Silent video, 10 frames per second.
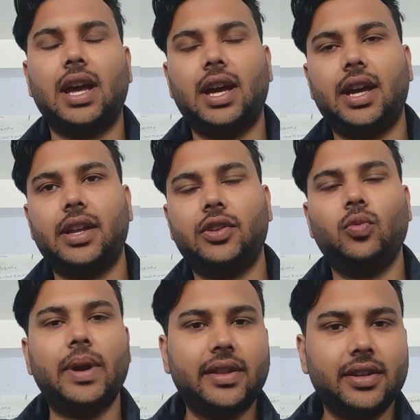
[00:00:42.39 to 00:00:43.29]
and new
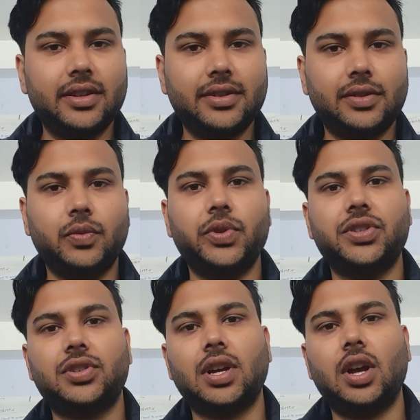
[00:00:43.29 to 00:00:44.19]
methods
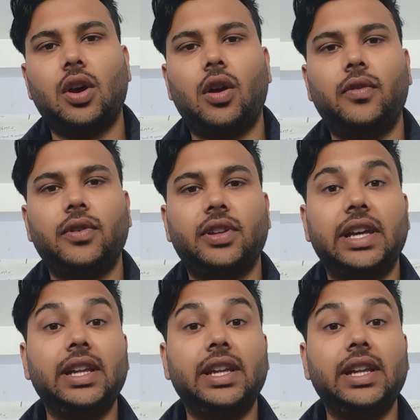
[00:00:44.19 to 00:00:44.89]
which often the